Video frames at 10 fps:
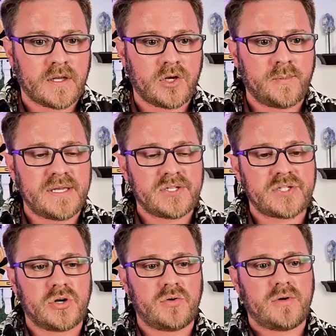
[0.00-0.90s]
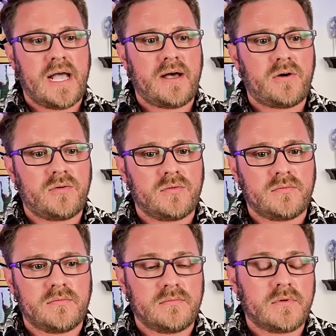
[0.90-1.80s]
You're being shown how...
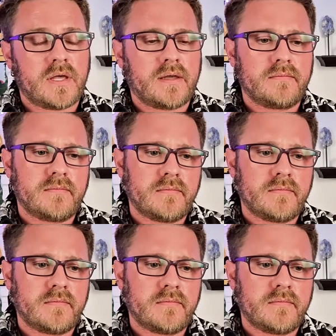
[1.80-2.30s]
Okay.